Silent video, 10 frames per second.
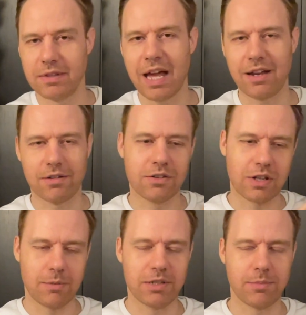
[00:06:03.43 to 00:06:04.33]
that is
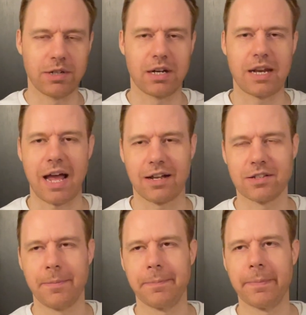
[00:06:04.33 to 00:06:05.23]
going to be subject to
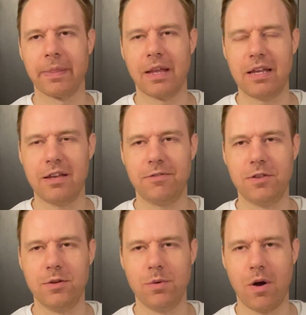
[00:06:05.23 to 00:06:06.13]
tax. If
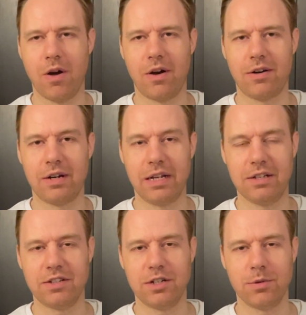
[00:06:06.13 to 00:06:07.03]
you are in
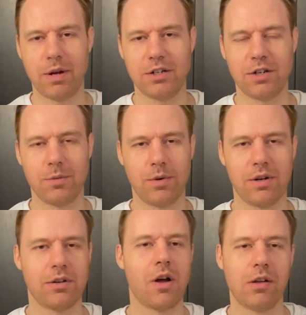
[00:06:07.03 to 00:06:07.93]
a situation where,